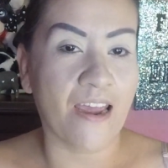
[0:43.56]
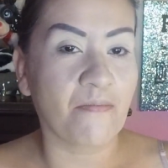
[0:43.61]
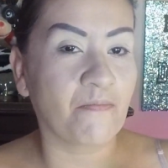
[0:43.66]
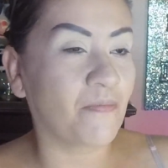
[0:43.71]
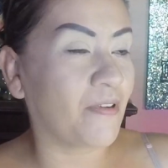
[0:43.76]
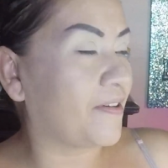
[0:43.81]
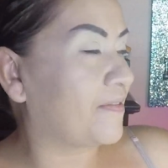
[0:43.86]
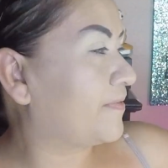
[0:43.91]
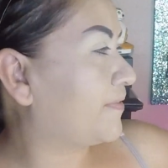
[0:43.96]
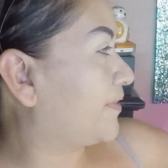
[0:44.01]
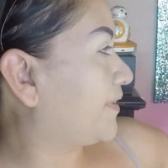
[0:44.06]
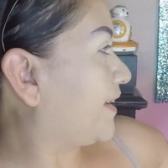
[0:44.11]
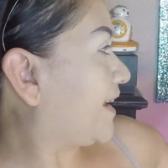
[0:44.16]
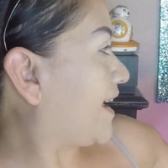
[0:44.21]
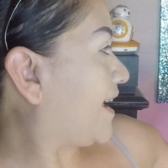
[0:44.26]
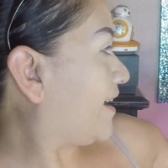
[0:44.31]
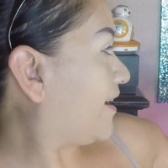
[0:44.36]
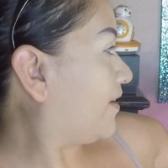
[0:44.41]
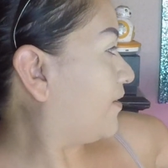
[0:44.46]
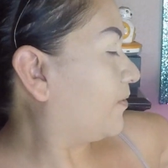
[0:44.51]
But for
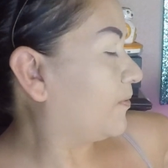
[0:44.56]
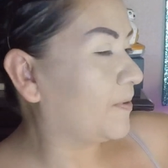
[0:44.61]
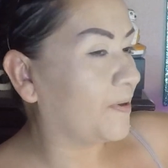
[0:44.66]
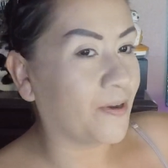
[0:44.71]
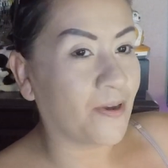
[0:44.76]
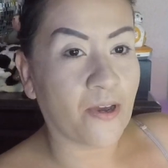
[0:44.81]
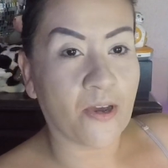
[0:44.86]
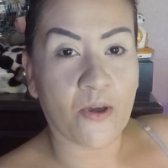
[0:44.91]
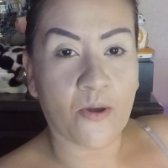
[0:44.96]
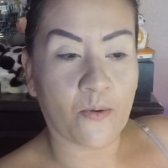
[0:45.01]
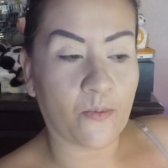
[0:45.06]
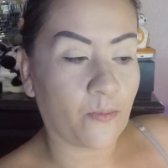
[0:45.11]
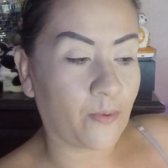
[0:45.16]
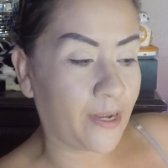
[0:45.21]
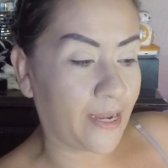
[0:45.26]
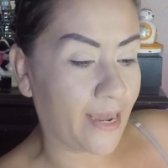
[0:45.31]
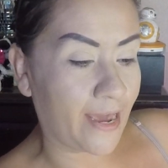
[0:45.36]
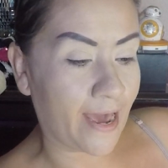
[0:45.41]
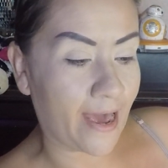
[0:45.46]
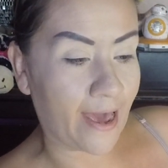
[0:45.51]
now,
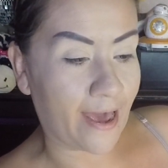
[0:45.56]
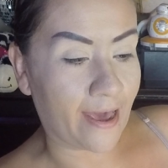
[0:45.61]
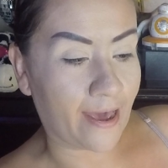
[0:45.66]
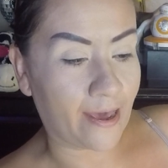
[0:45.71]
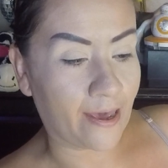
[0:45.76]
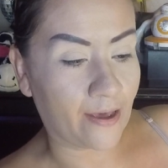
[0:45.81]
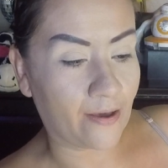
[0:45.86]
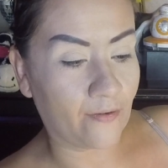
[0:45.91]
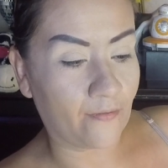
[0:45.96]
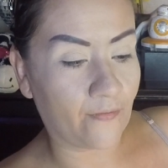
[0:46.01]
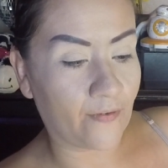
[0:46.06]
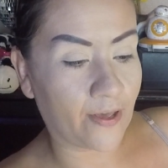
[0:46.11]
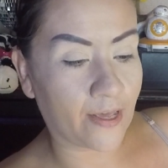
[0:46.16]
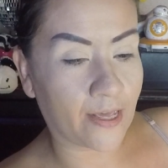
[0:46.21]
we have